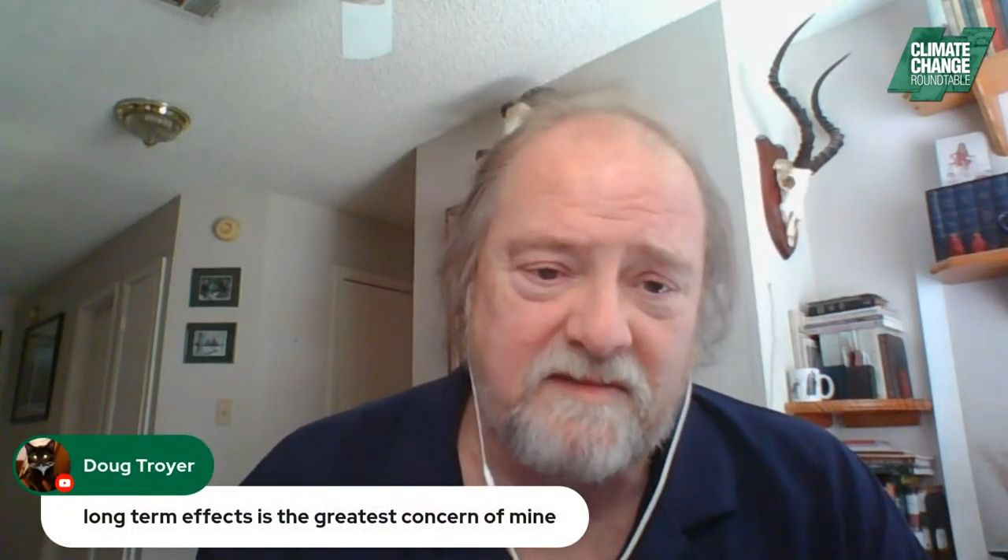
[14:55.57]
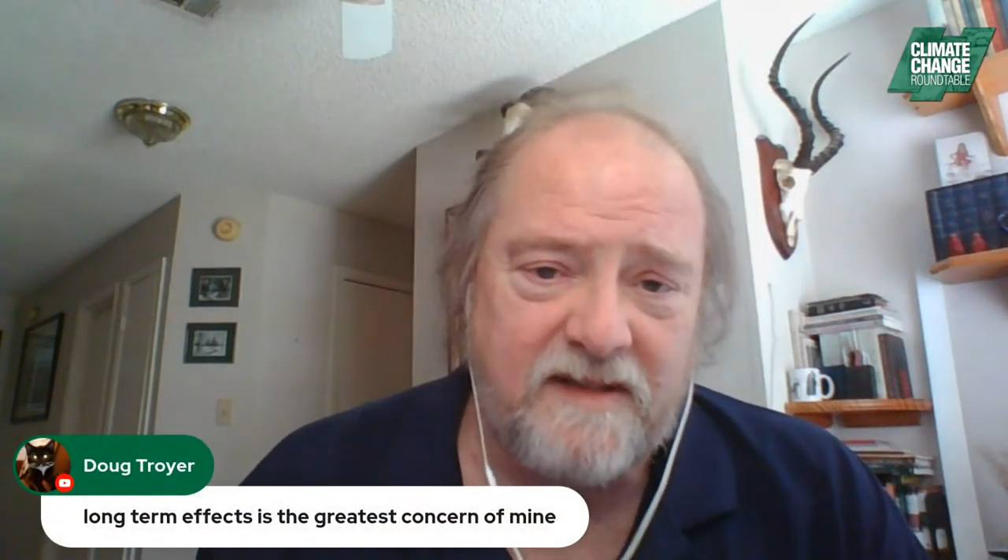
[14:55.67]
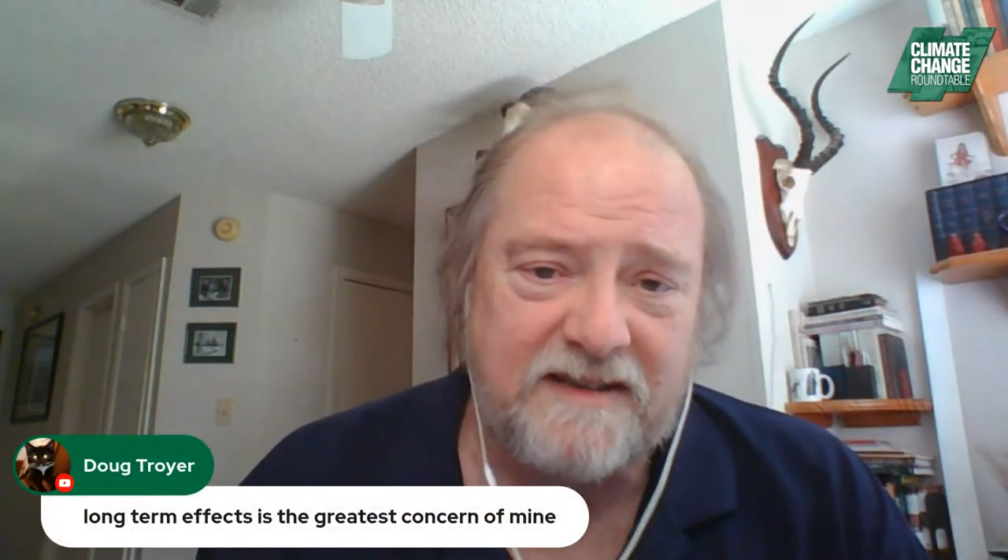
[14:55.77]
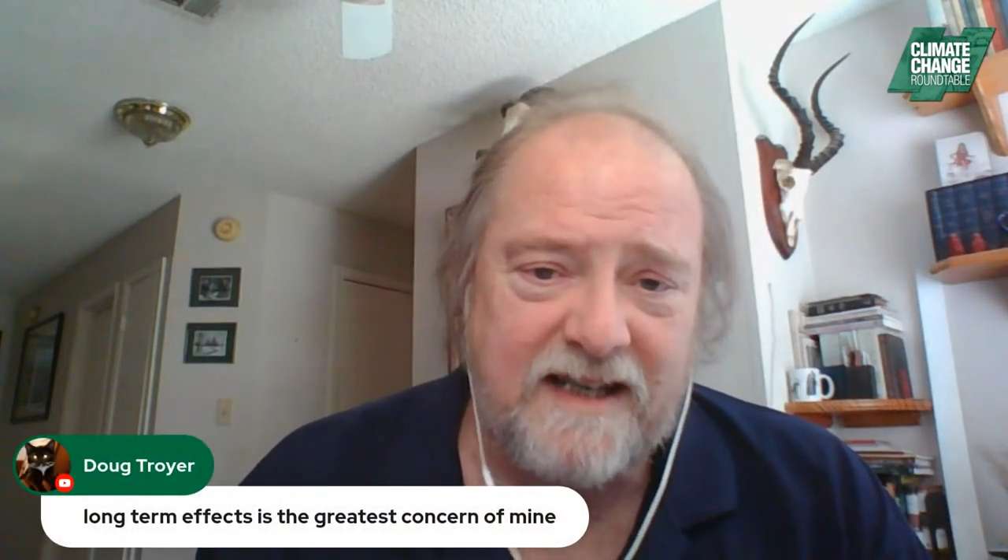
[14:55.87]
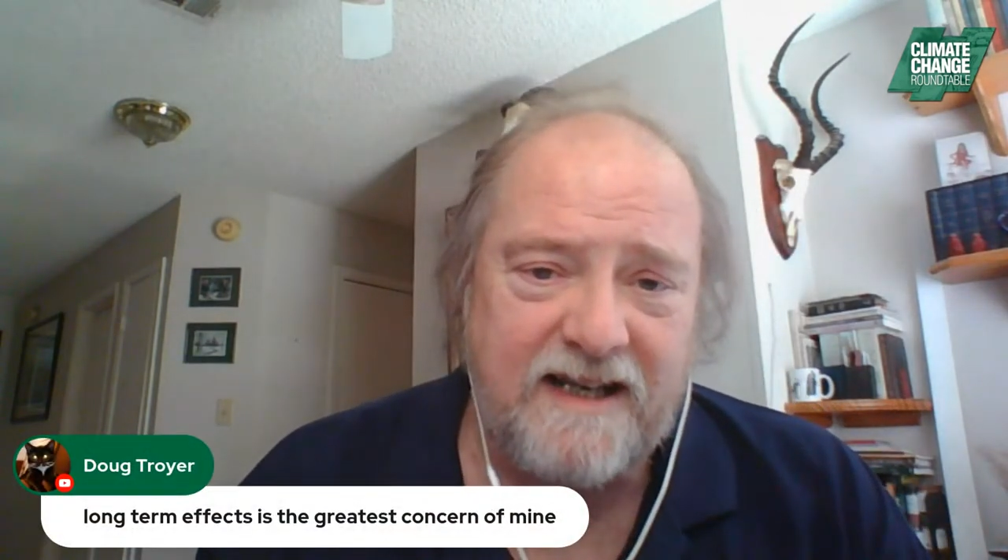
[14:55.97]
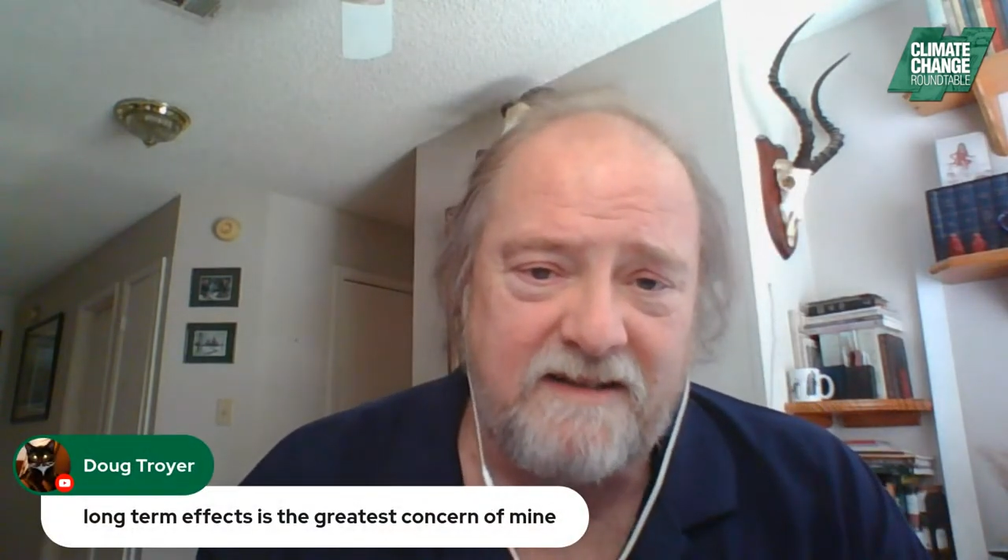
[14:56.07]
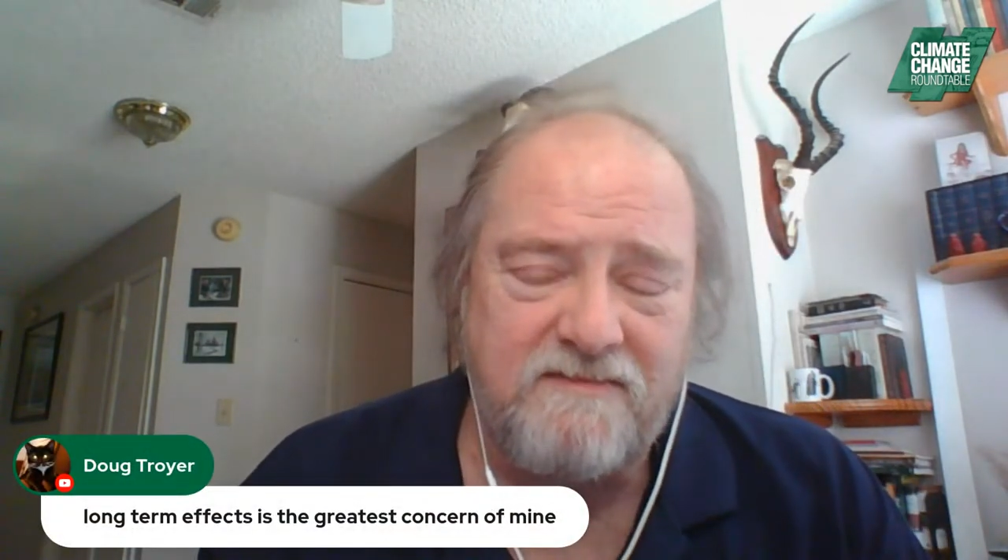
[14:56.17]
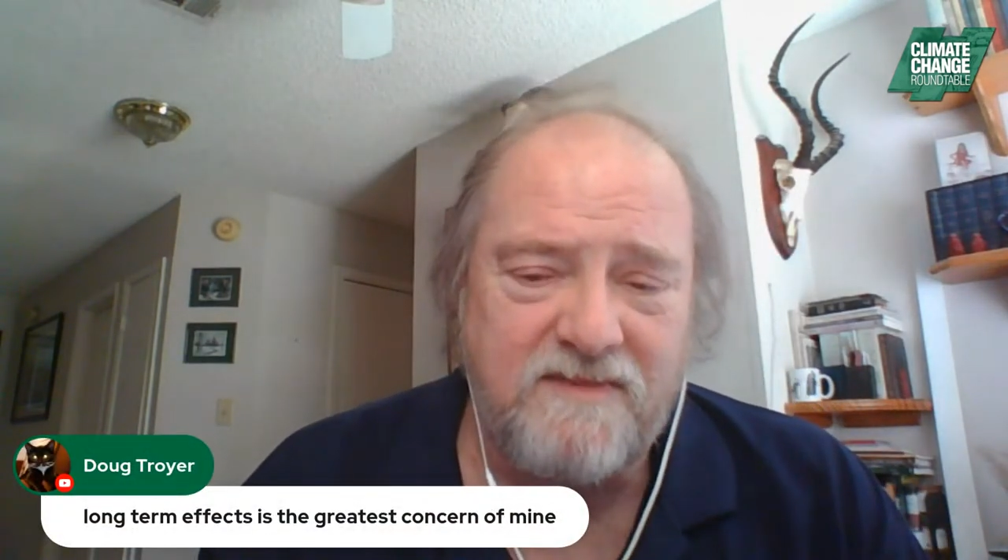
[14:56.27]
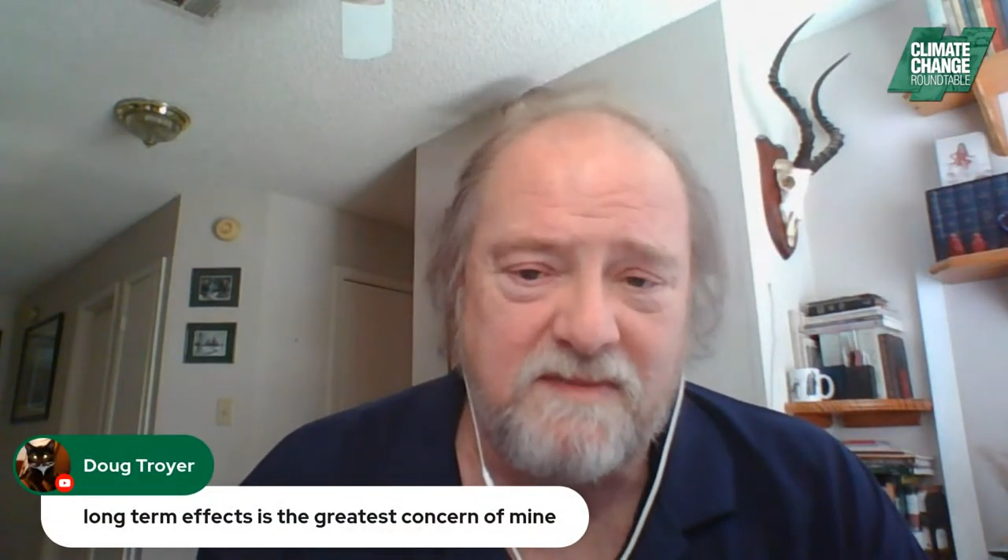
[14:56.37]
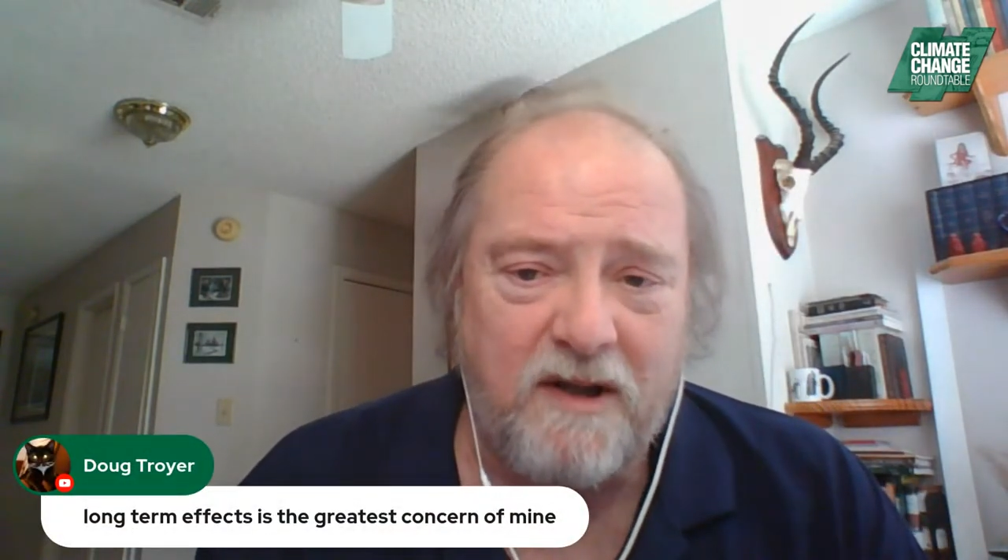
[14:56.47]
that stay
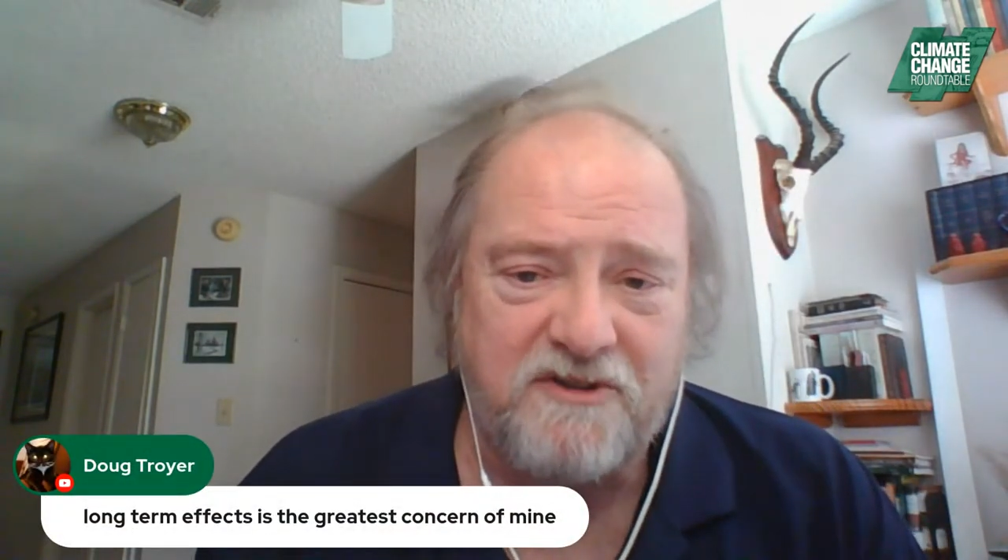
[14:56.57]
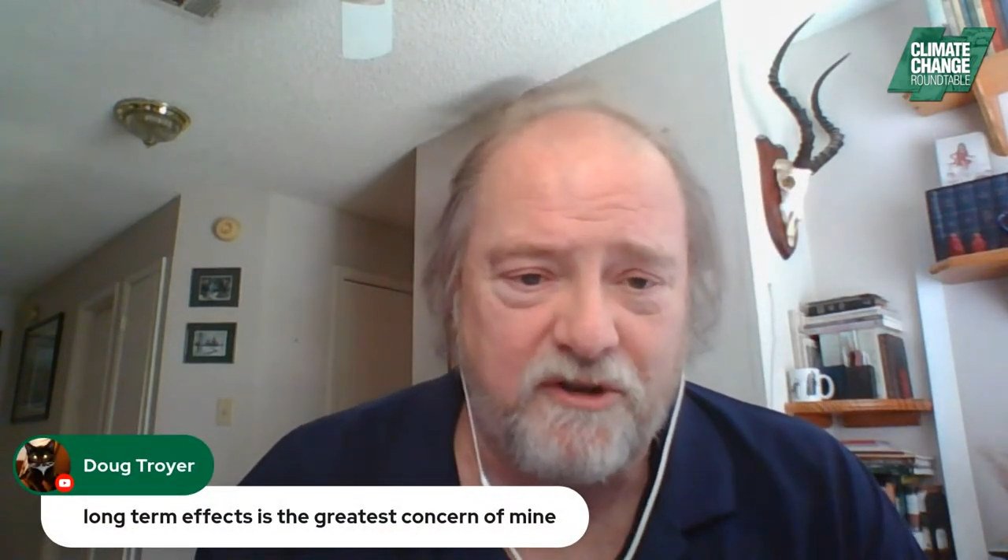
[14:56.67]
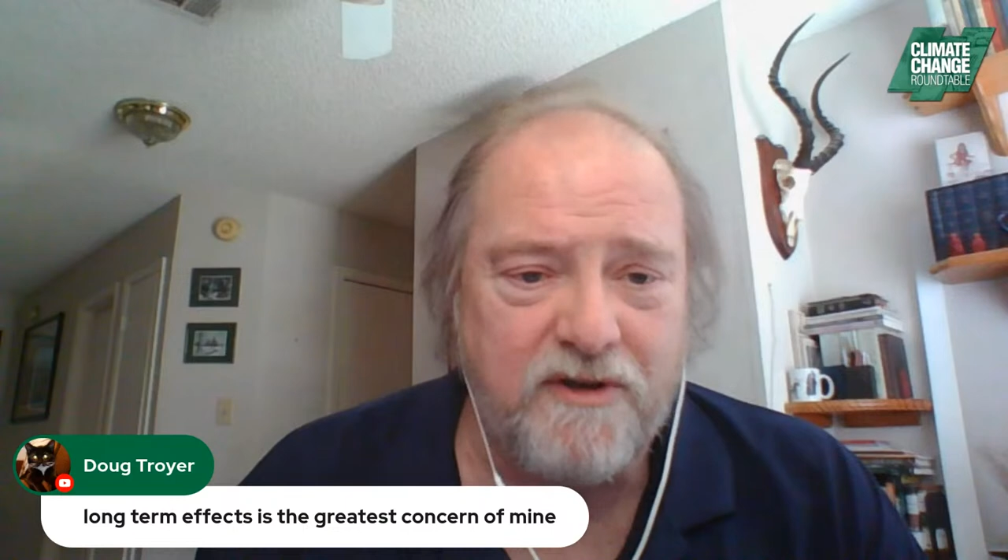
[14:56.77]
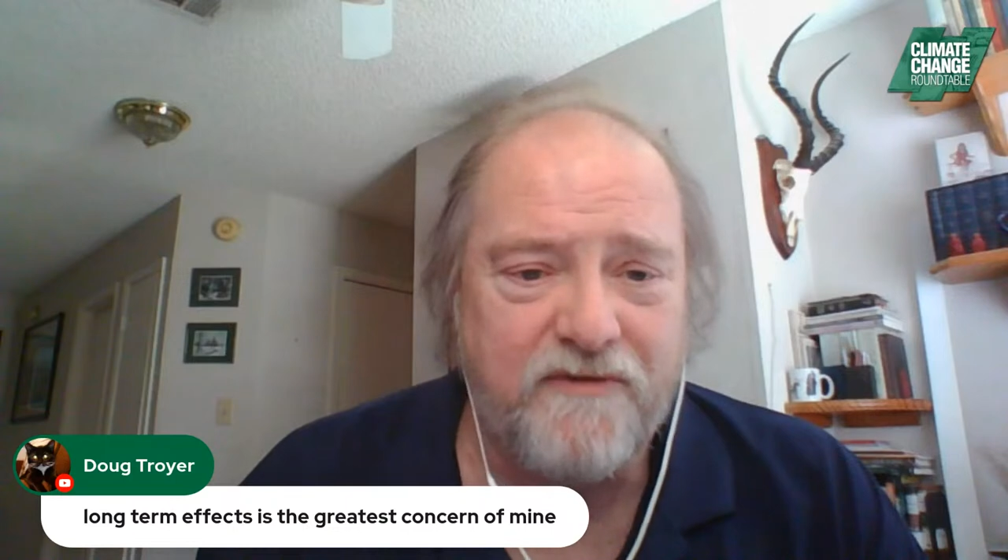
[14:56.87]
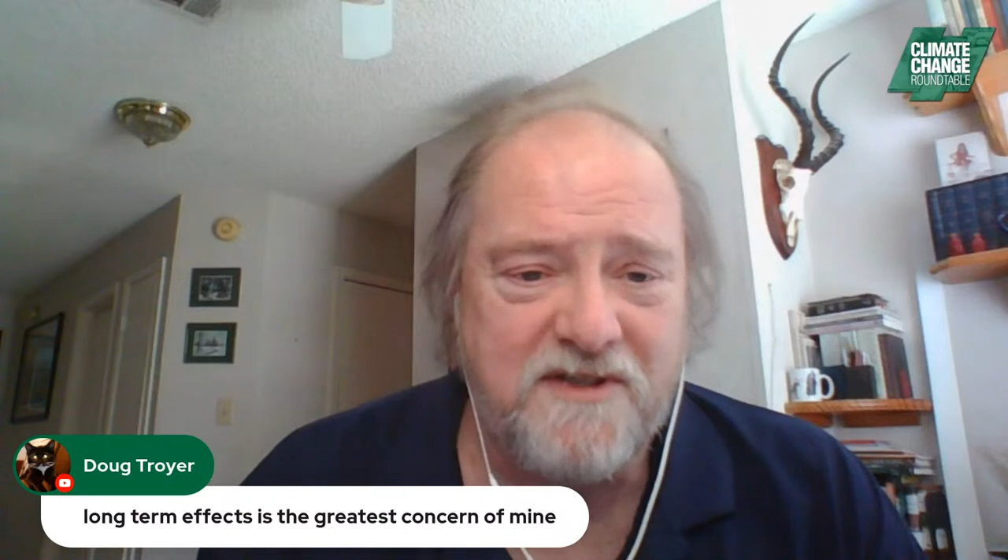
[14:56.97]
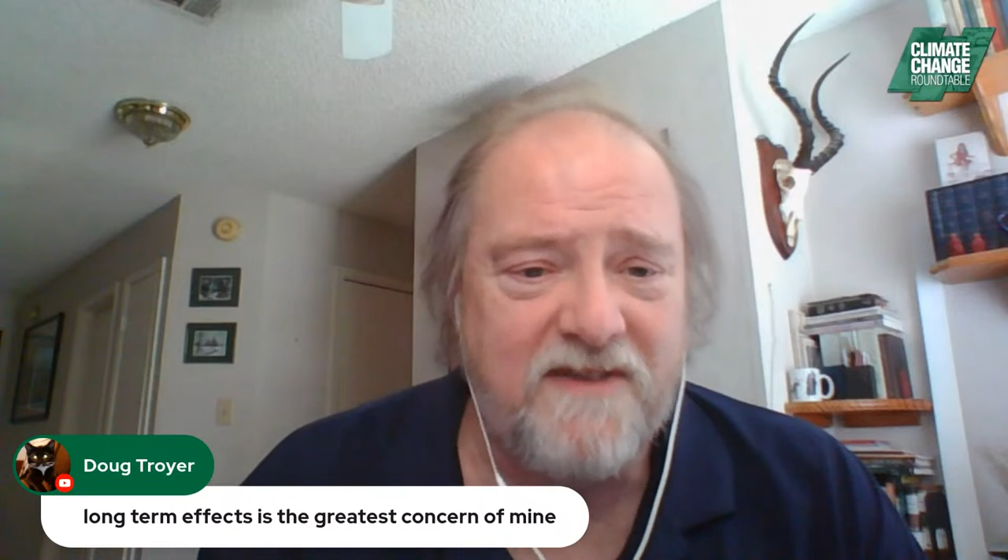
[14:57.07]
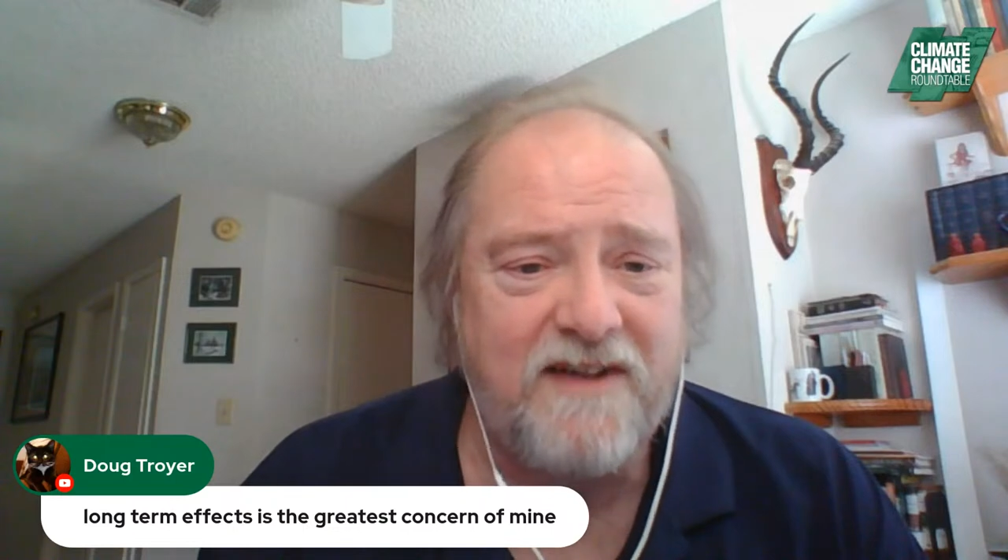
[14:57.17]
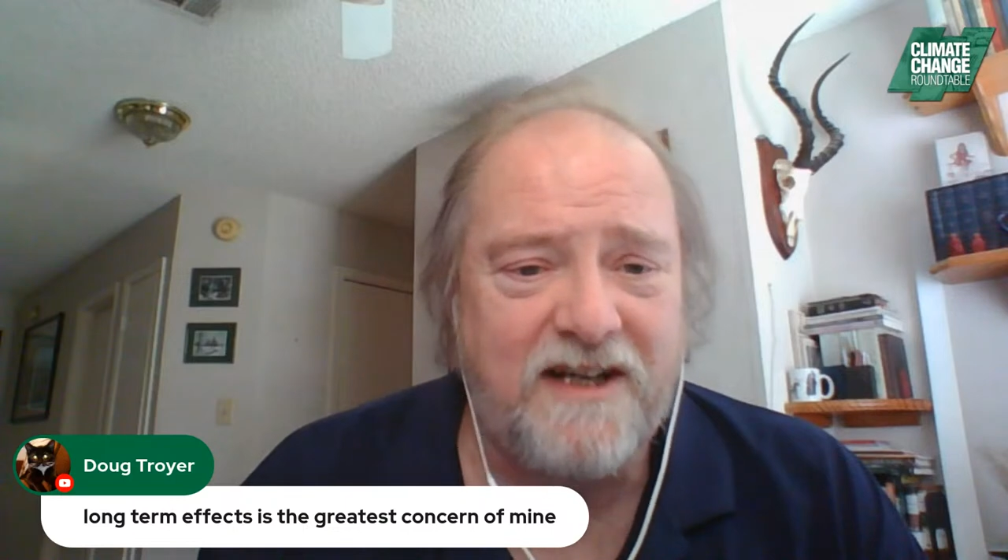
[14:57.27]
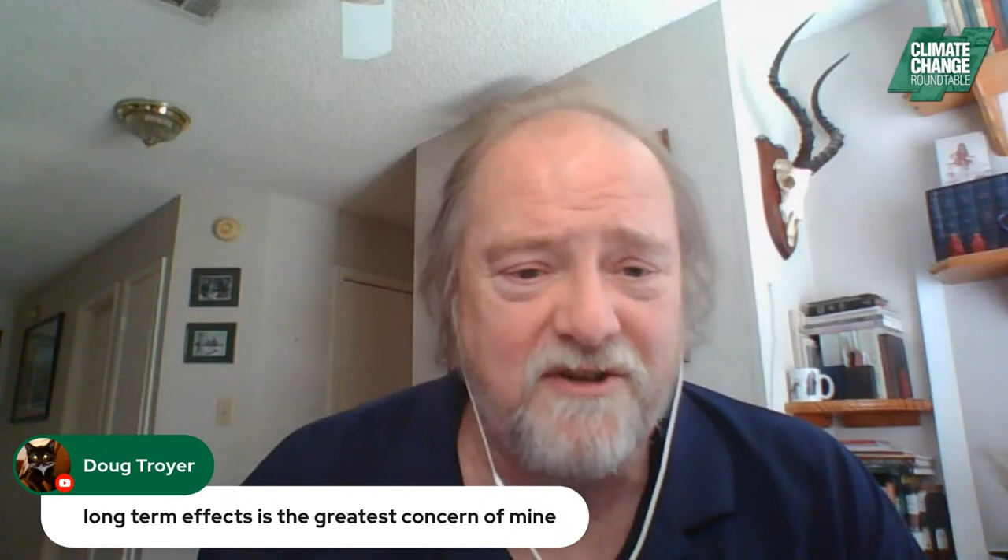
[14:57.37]
small children for seventy